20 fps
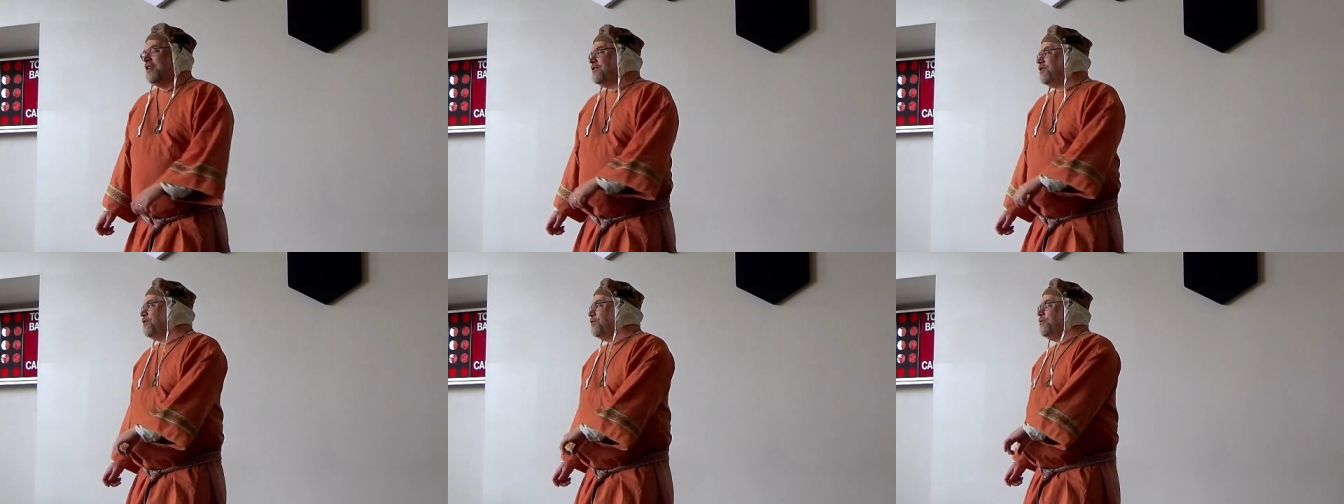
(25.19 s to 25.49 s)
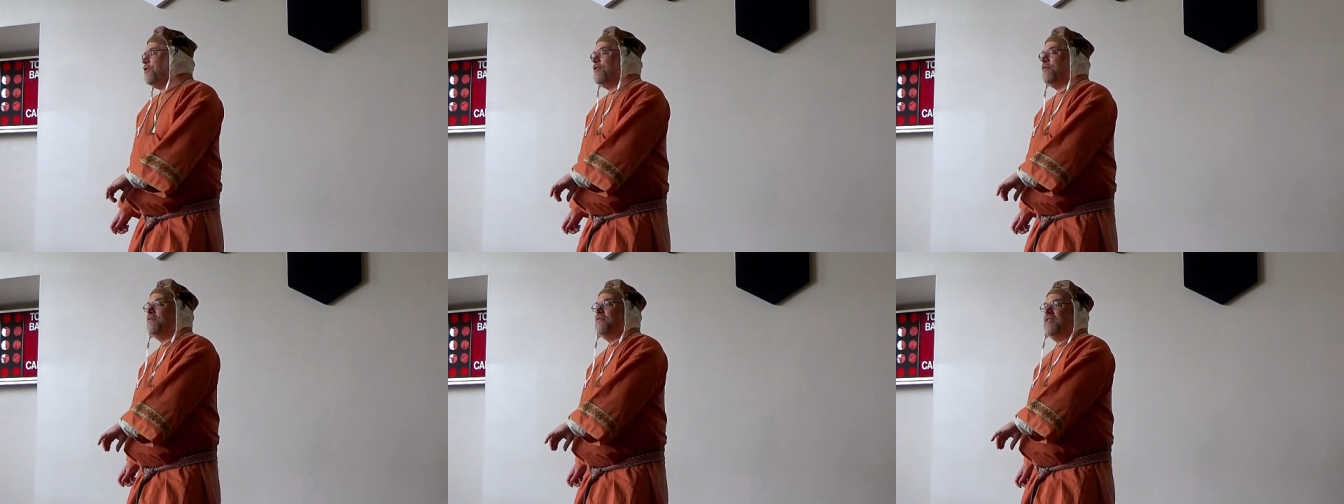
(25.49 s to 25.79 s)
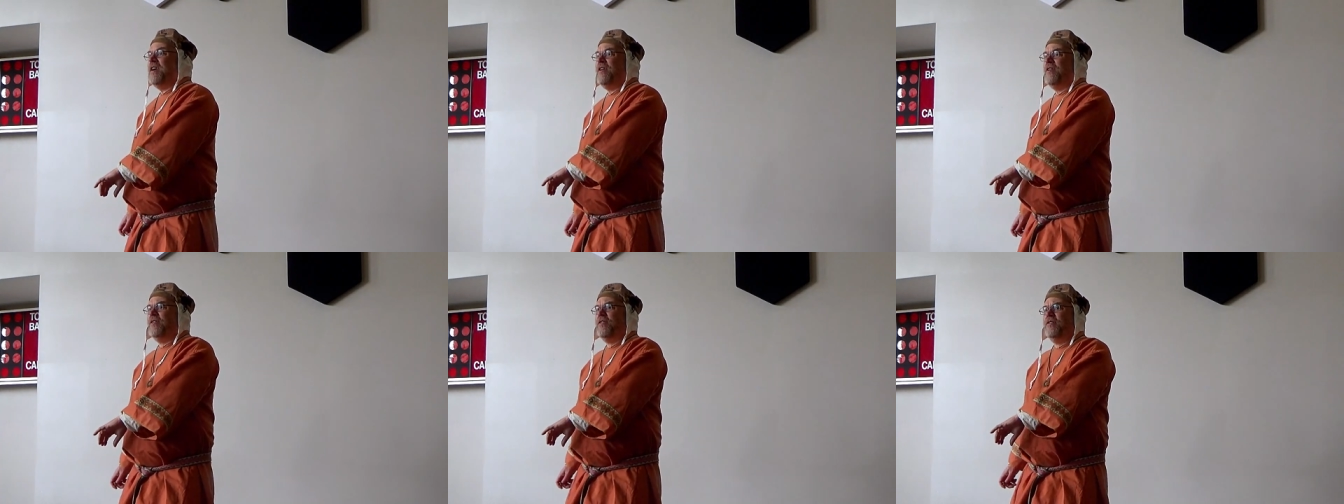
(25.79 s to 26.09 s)
unto the
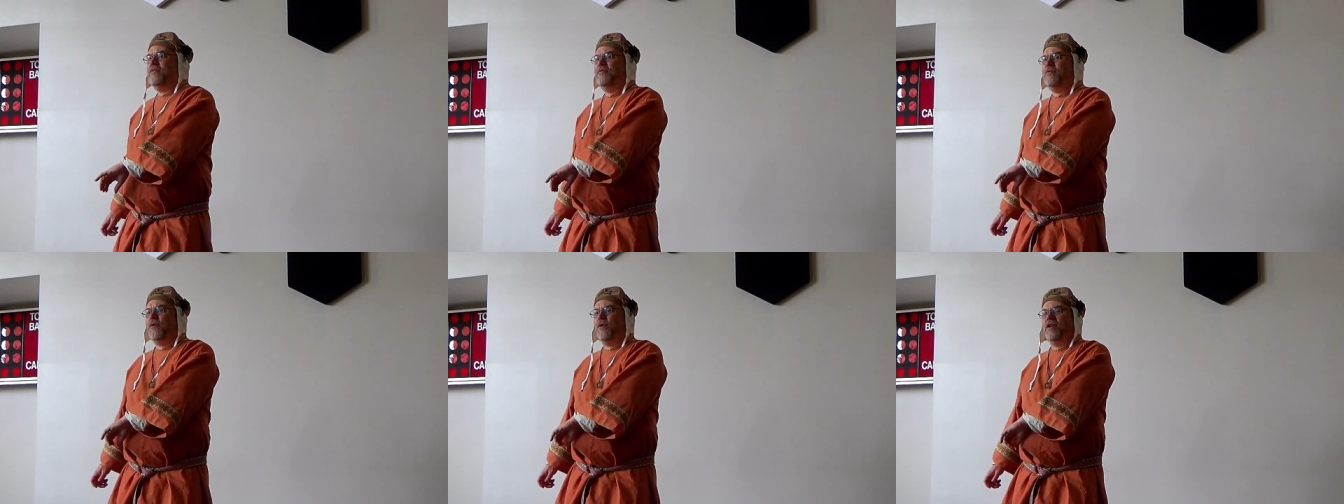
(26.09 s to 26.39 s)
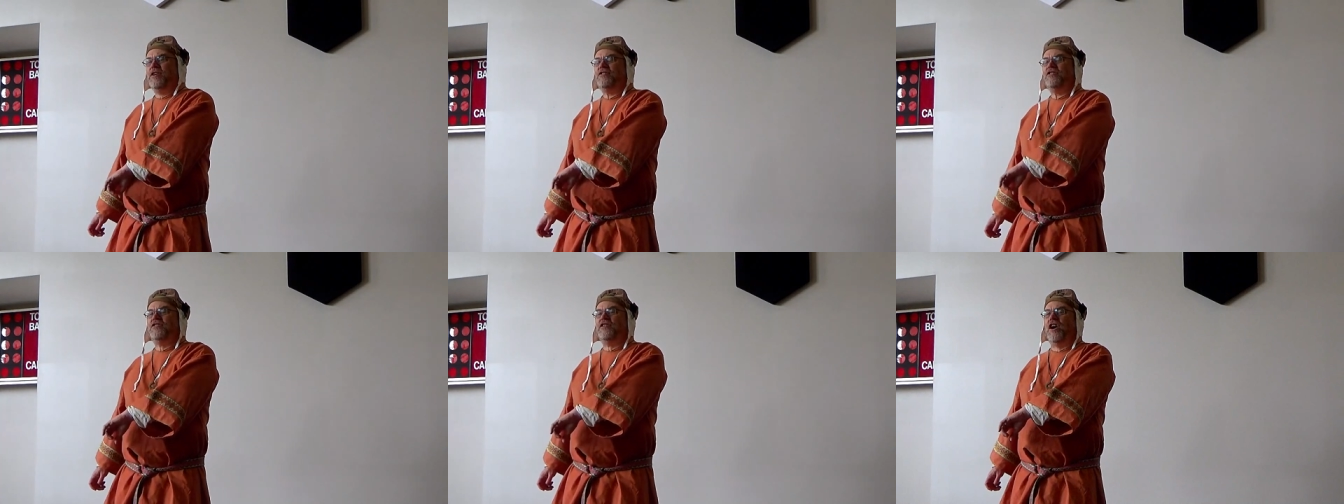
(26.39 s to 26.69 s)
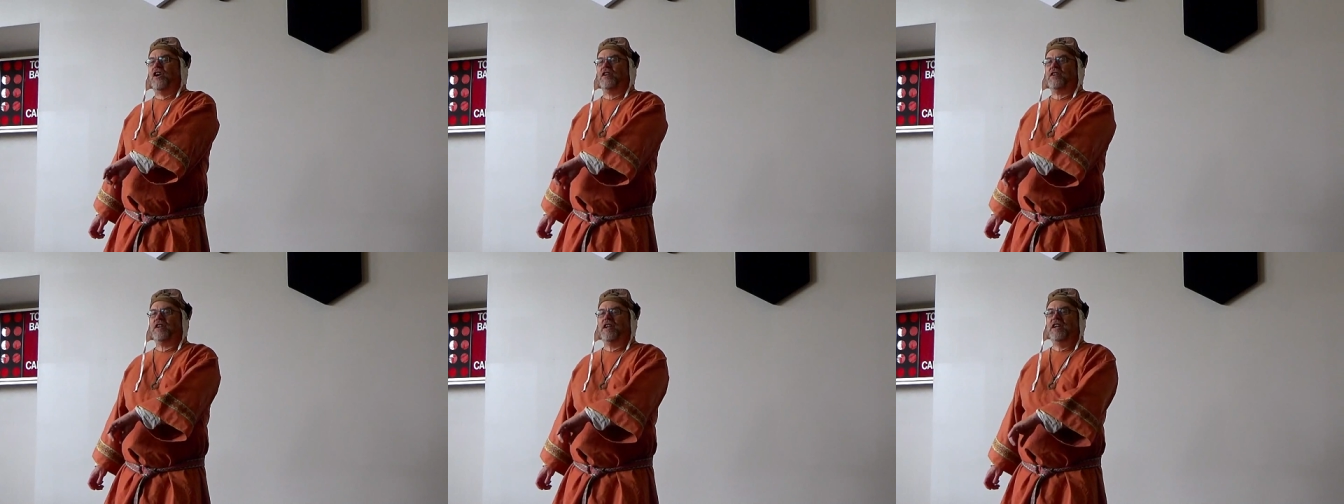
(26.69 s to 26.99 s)
forest
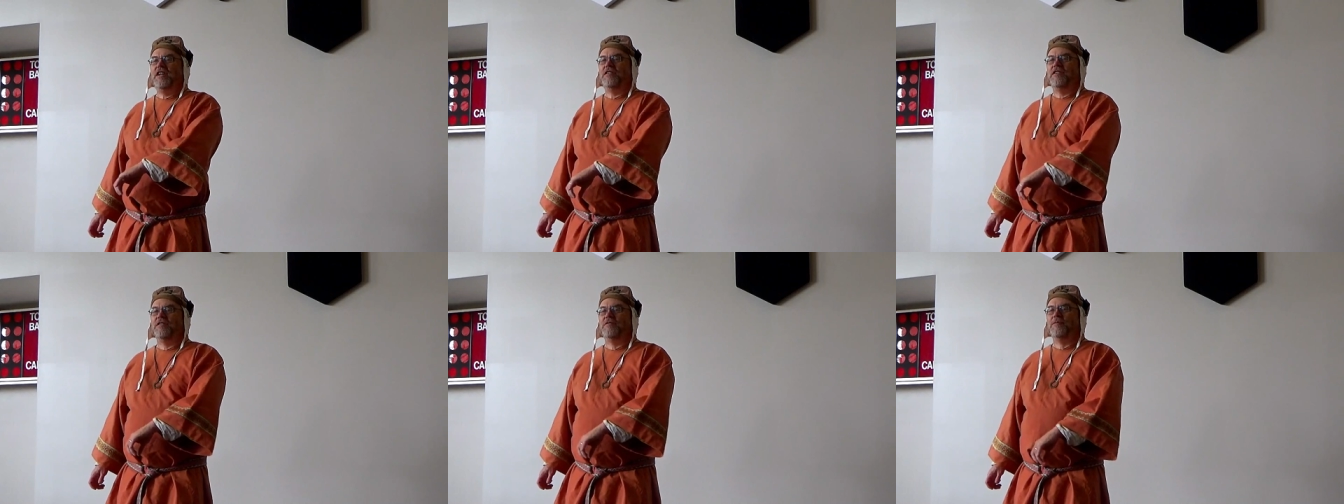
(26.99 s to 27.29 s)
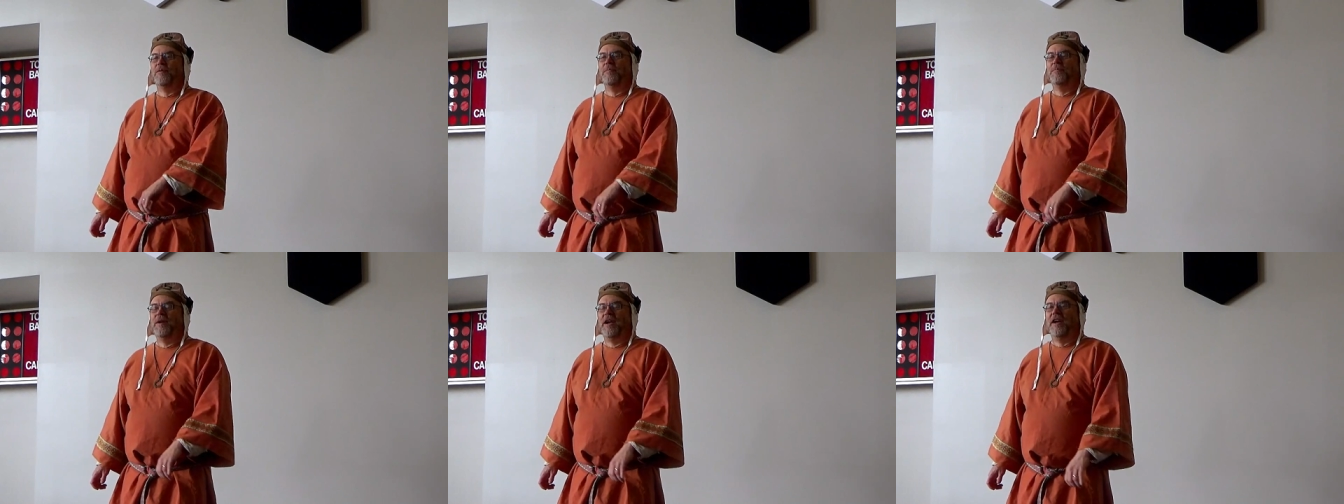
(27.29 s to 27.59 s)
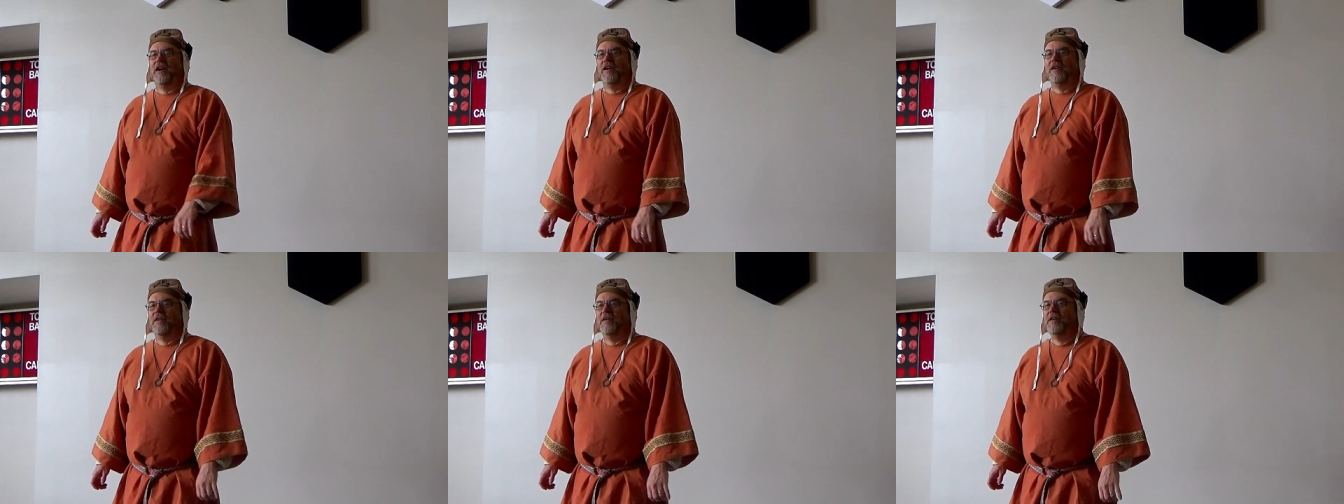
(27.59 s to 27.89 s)
dark he did
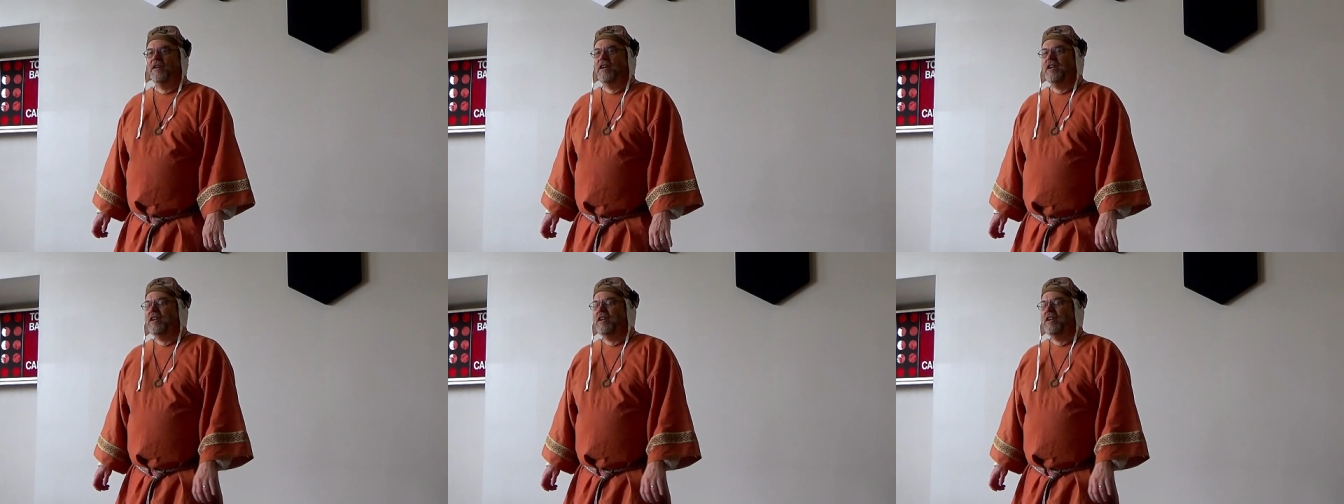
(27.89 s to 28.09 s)
repair